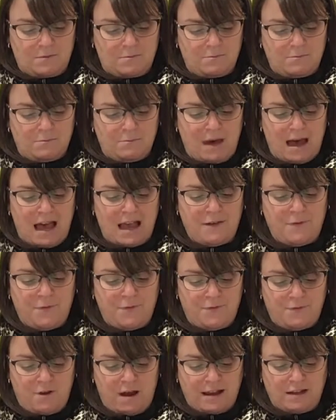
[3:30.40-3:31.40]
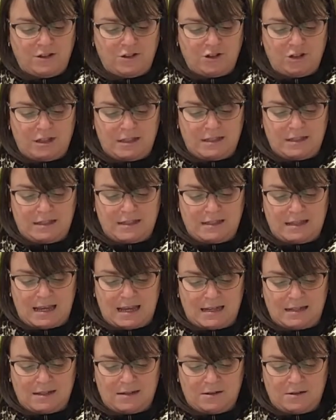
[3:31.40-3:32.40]
My friend, Jesus
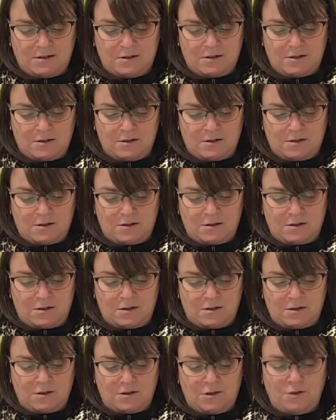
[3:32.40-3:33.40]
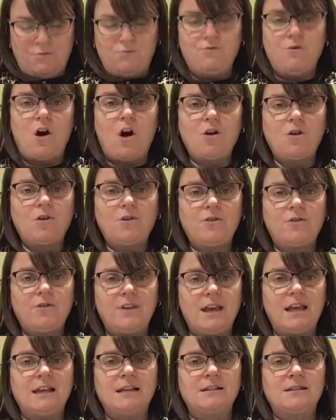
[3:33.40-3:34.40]
said, the wrong
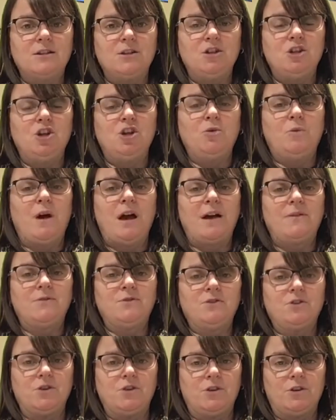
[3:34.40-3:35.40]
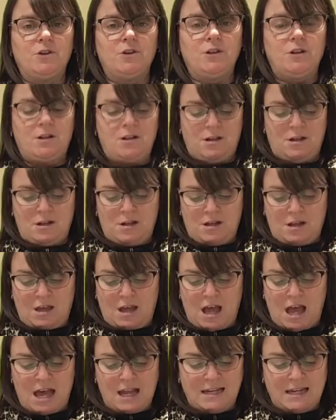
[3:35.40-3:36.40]
things that you have done
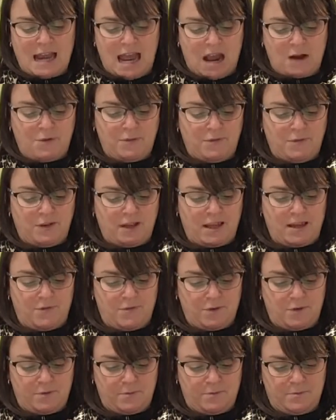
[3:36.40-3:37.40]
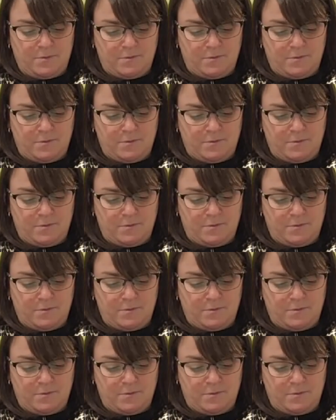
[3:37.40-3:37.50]
are now forgiven.